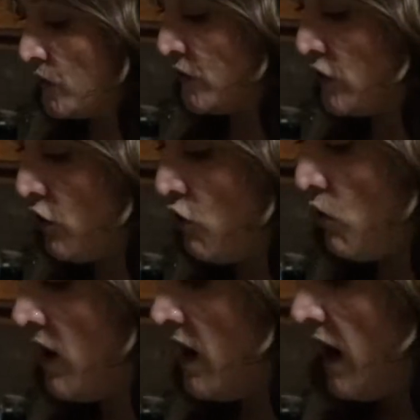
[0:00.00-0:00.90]

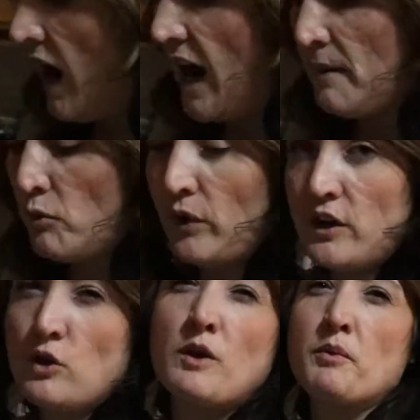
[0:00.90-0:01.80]
So
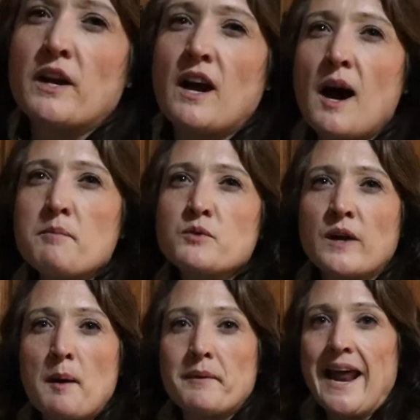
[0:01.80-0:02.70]
you can put a cup to a
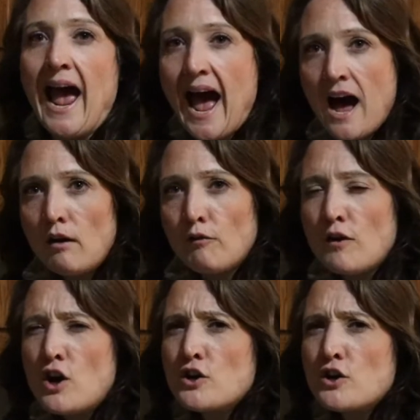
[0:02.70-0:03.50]
cup and a half.